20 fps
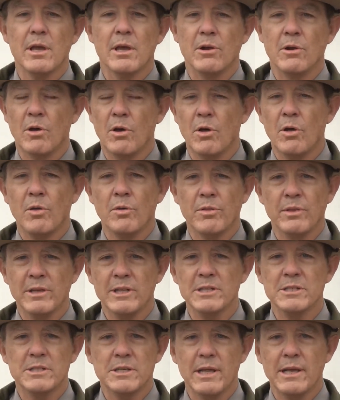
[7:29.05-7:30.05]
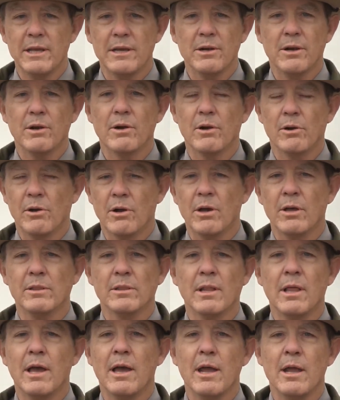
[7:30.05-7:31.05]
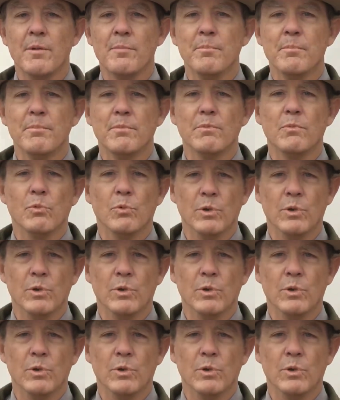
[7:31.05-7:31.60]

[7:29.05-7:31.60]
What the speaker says: and all these data are online